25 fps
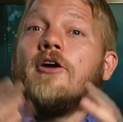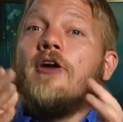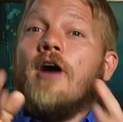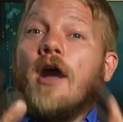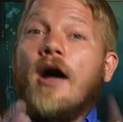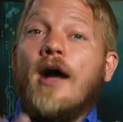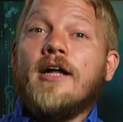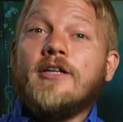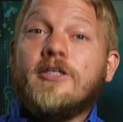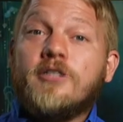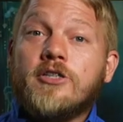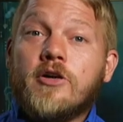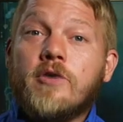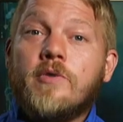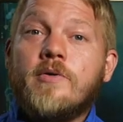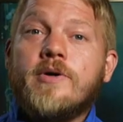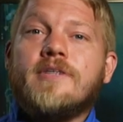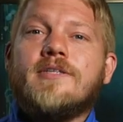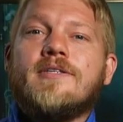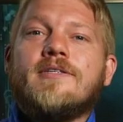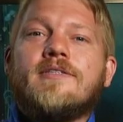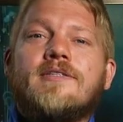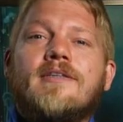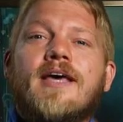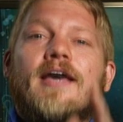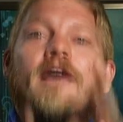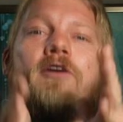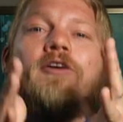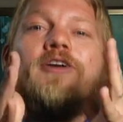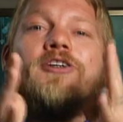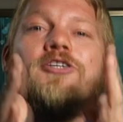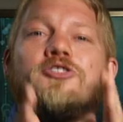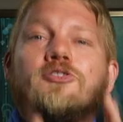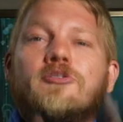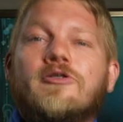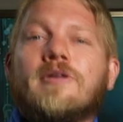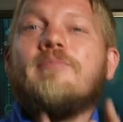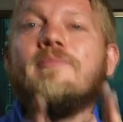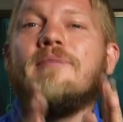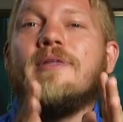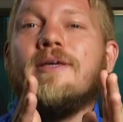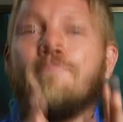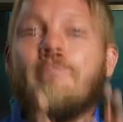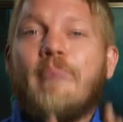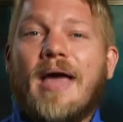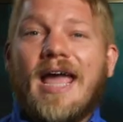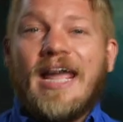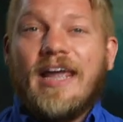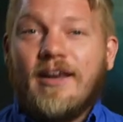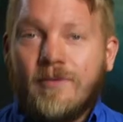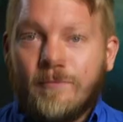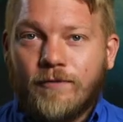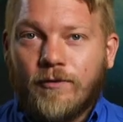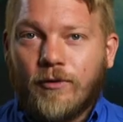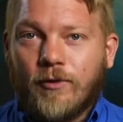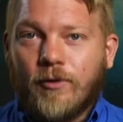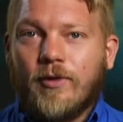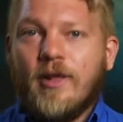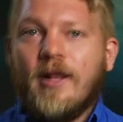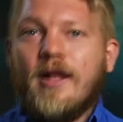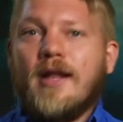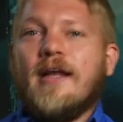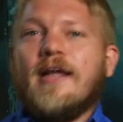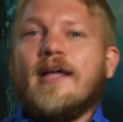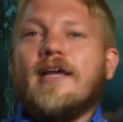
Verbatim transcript: consequences that are extremely painful